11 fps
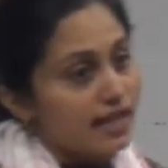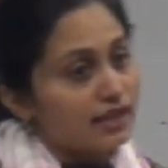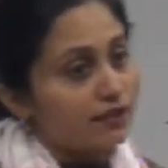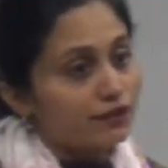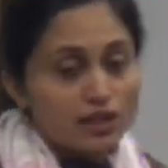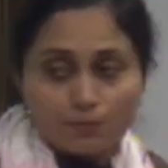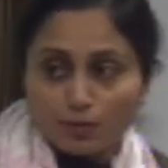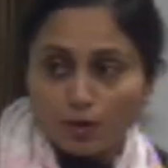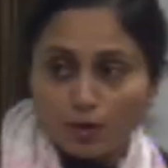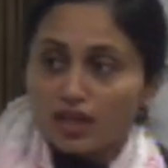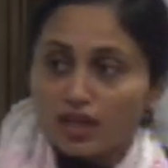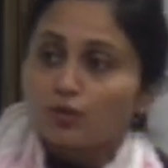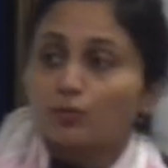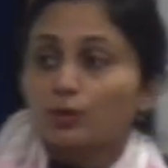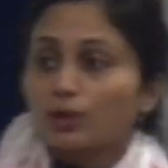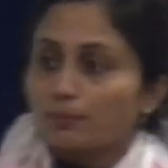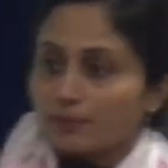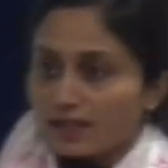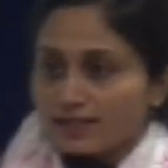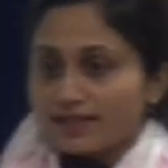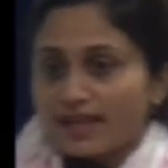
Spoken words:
If it is products, you put a plus sign,